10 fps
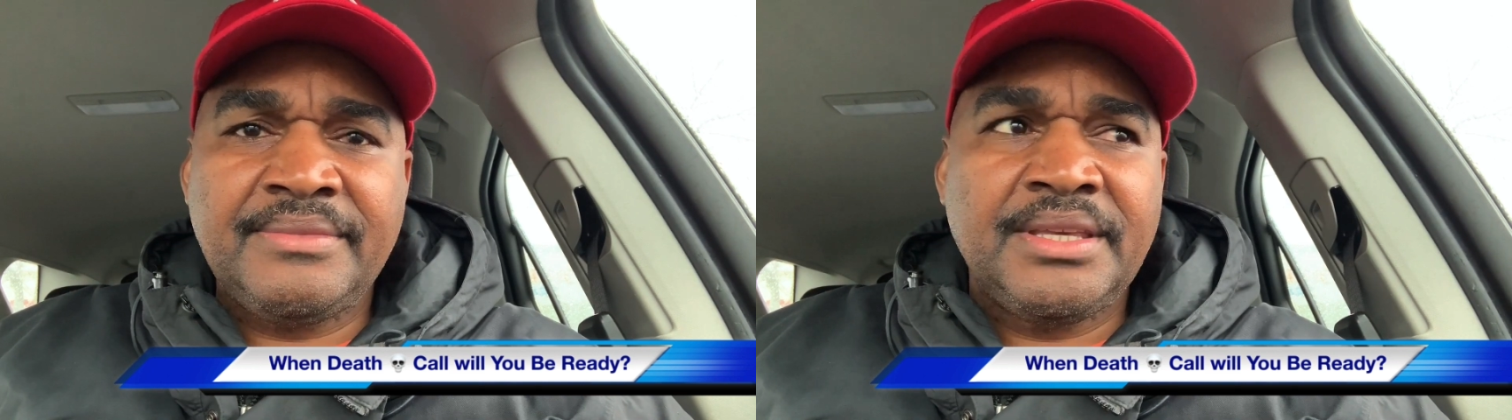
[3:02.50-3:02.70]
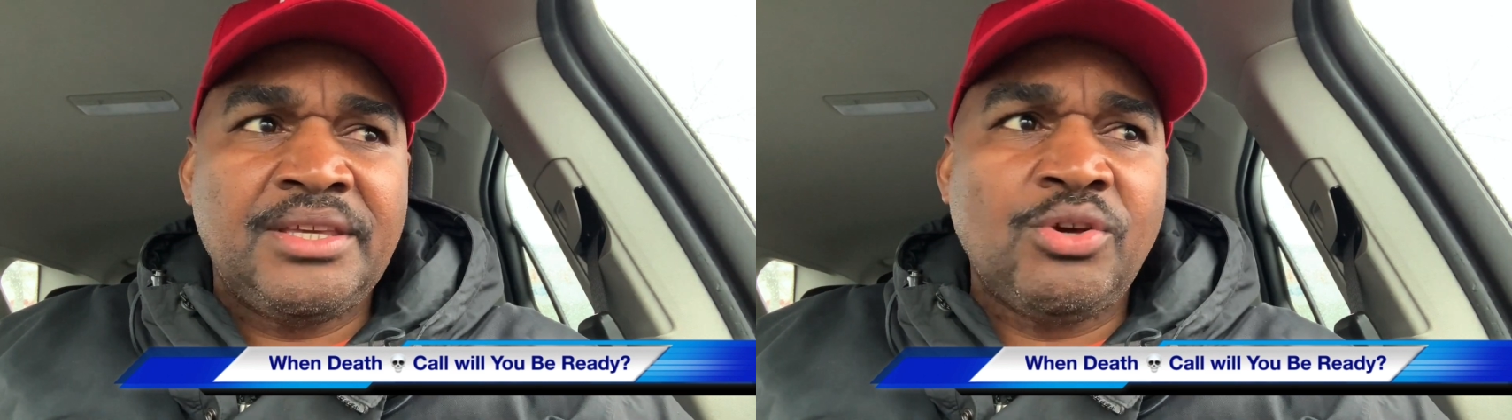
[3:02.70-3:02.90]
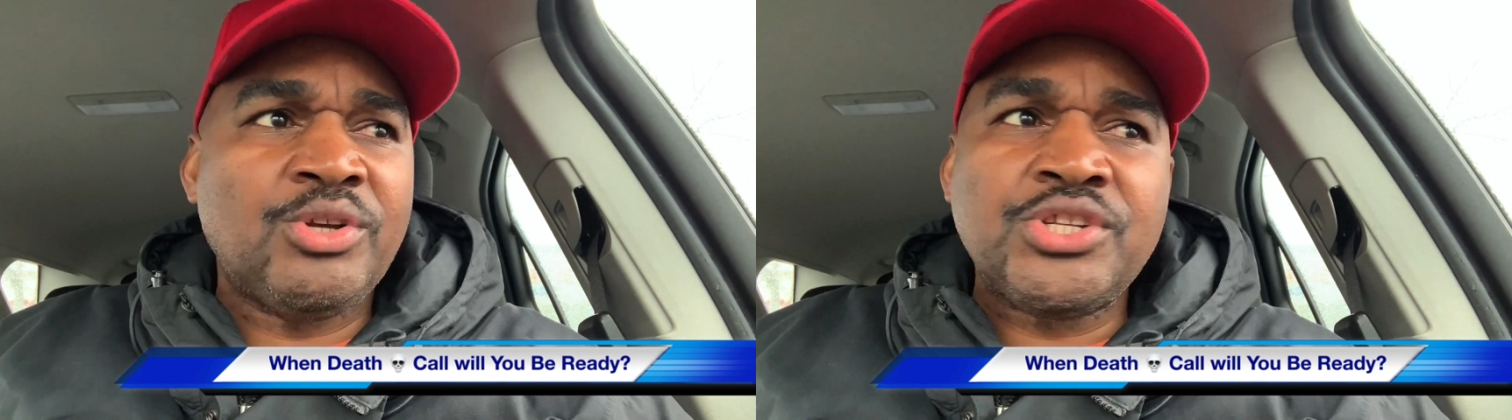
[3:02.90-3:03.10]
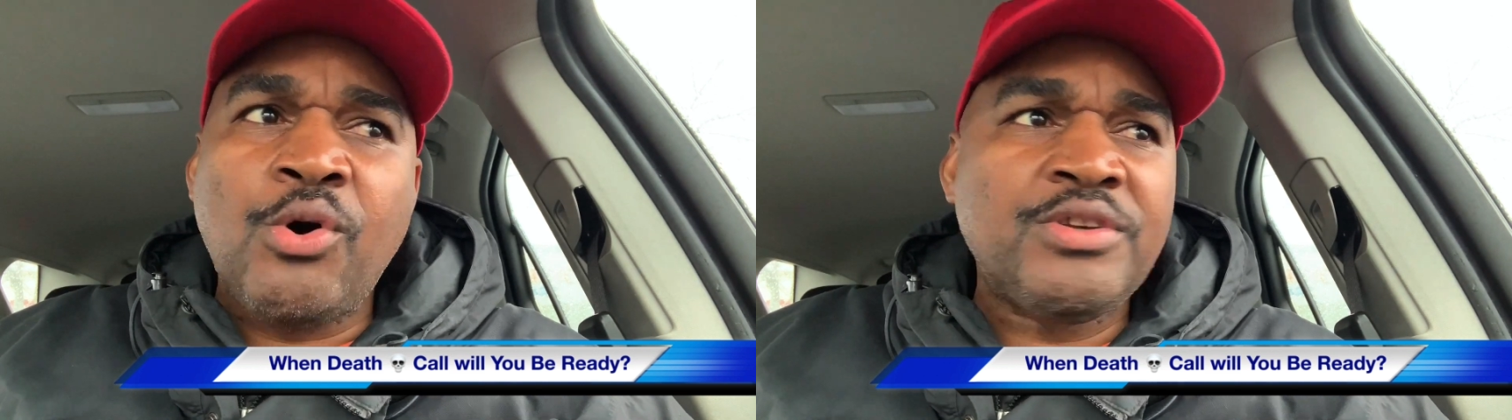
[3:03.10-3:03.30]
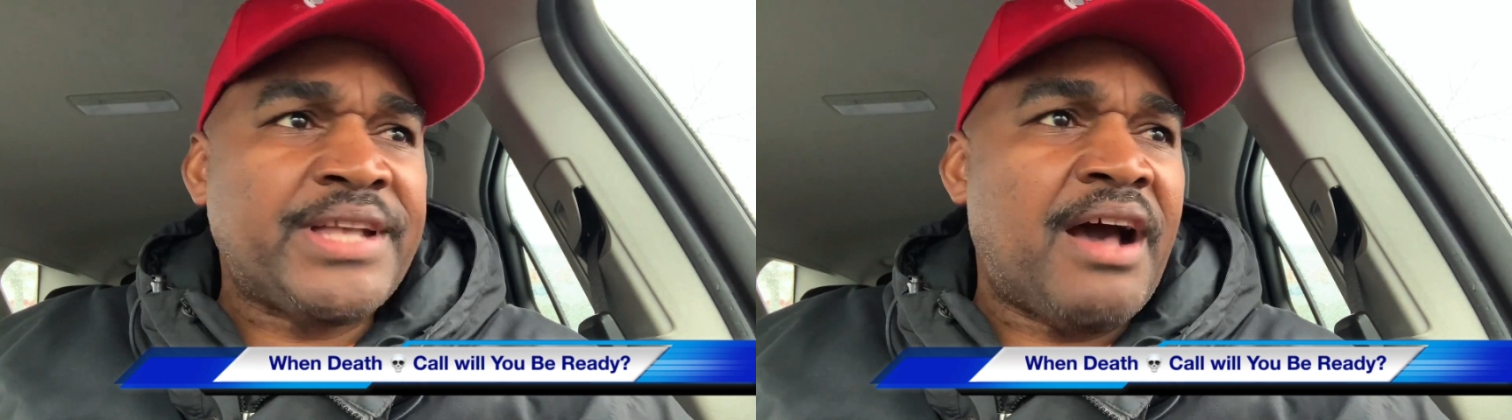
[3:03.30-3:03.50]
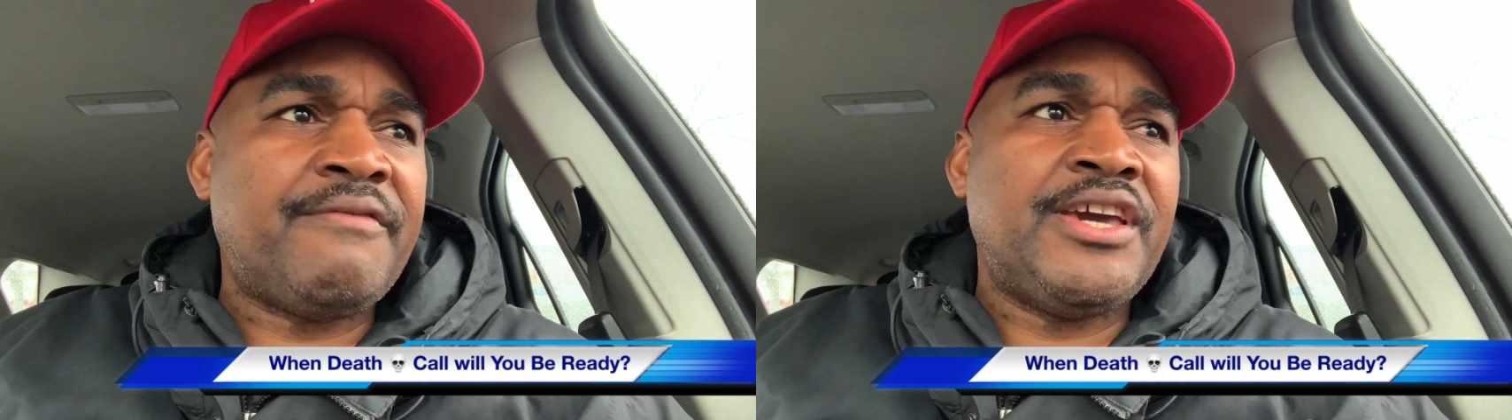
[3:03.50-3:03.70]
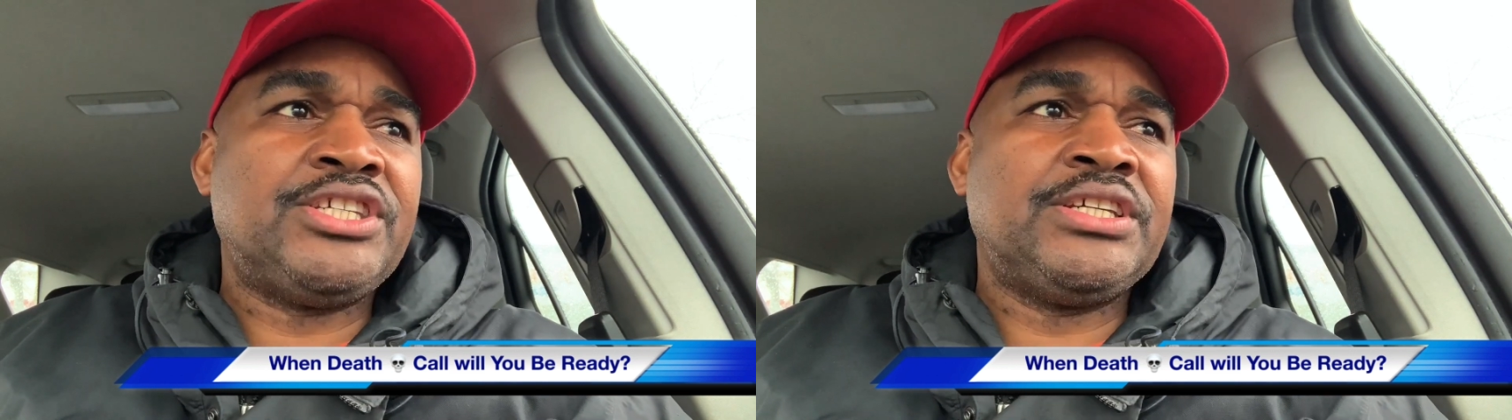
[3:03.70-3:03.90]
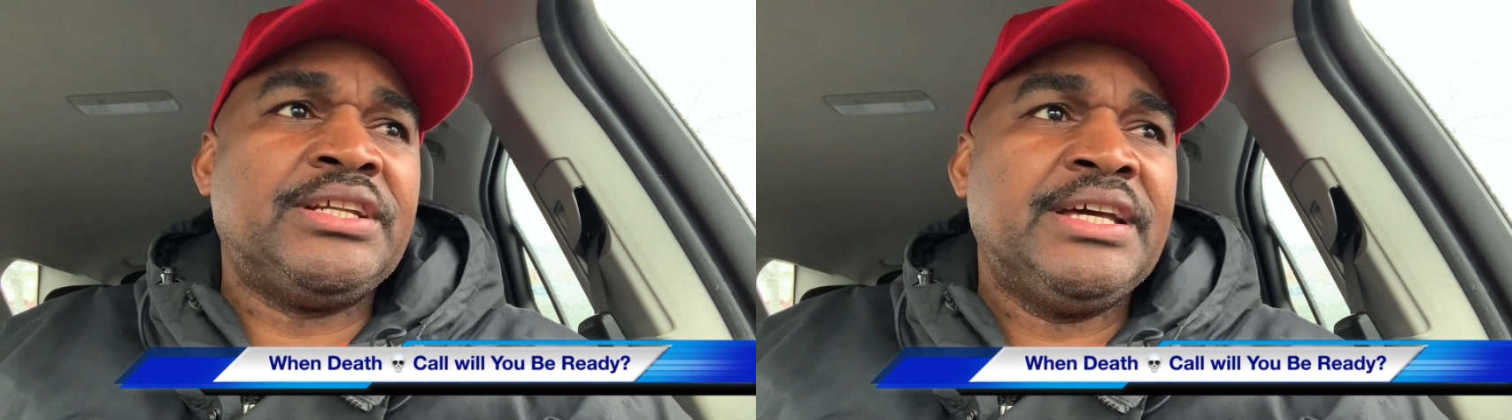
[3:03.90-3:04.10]
your soul
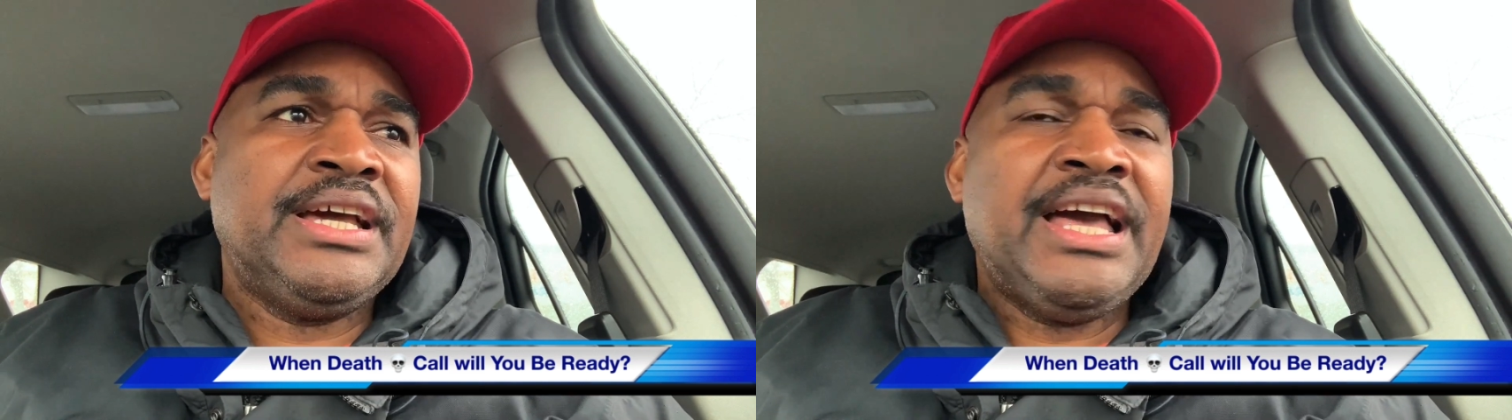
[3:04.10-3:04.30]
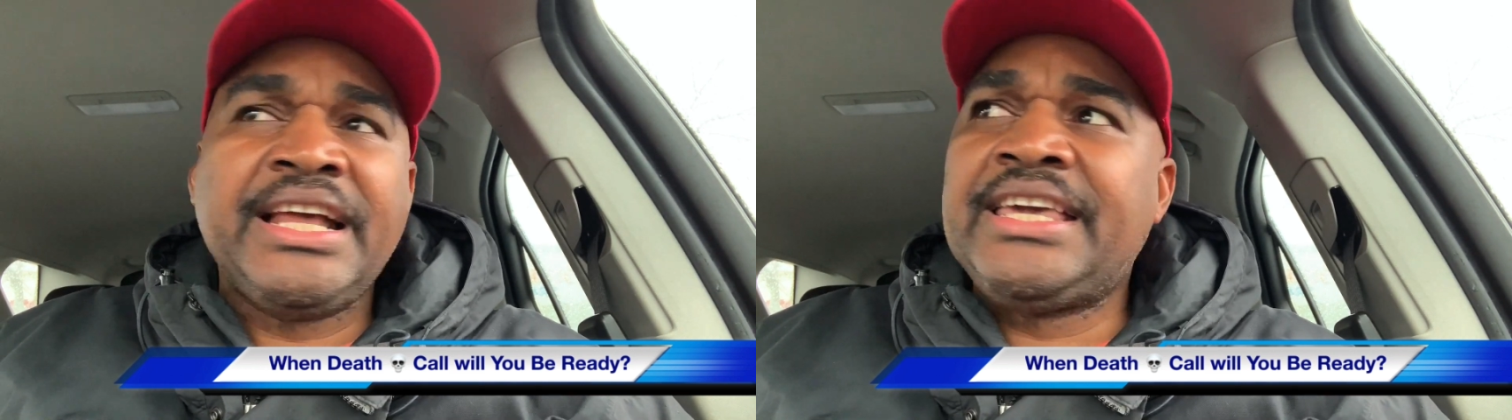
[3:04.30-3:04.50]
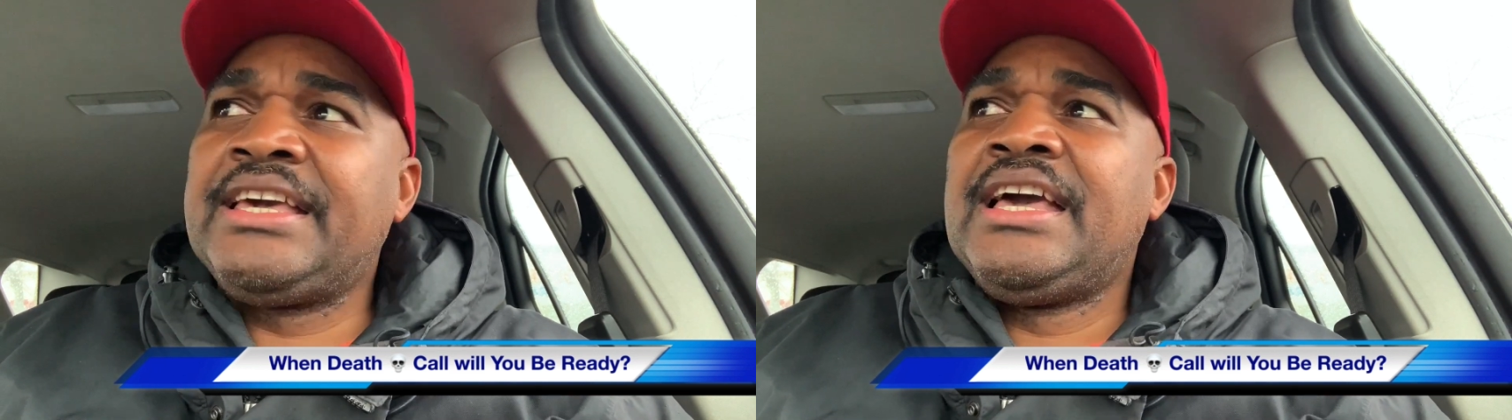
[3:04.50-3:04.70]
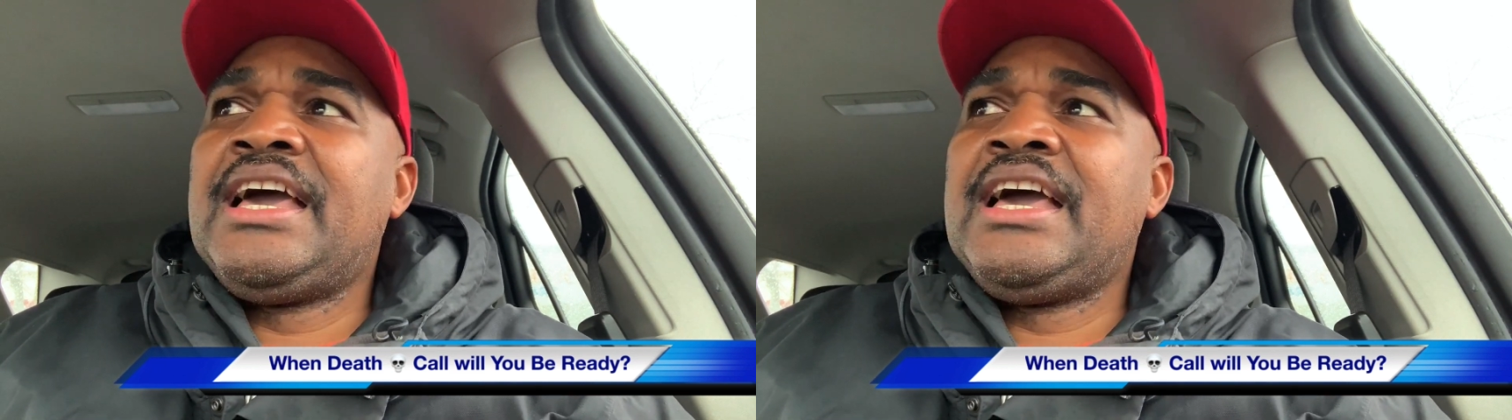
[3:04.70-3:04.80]
salvation? Get,